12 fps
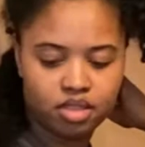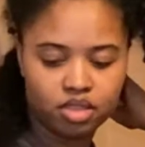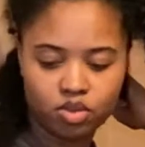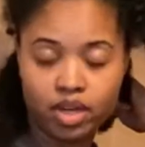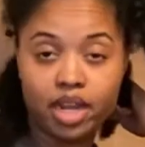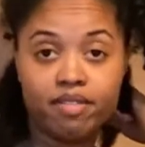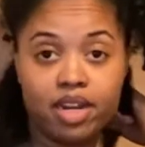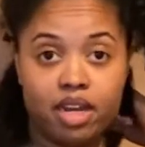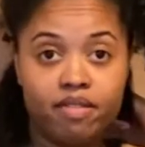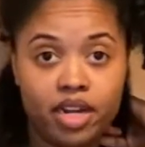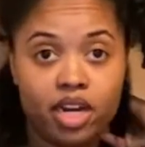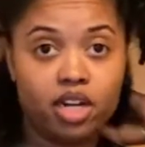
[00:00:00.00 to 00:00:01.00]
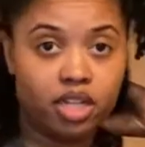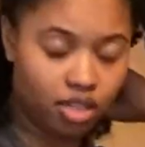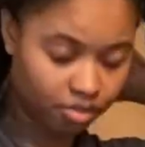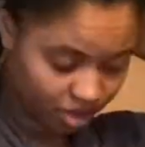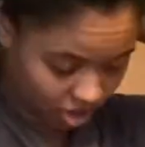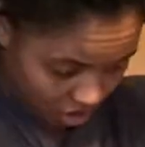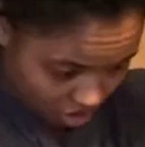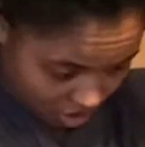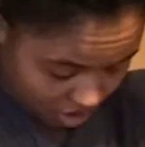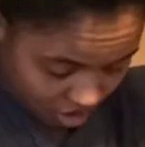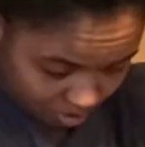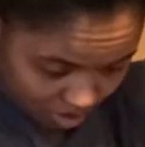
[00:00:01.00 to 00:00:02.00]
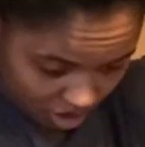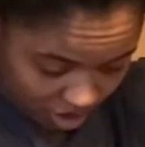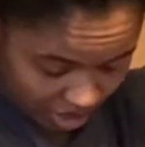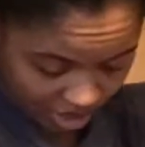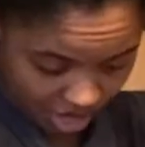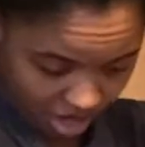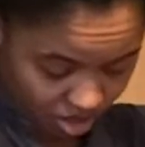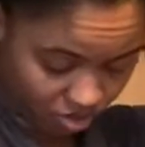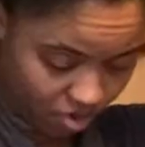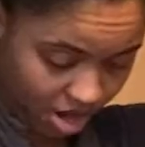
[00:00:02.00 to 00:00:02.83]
You have to have hair clips so you can clip the other hair out of the way.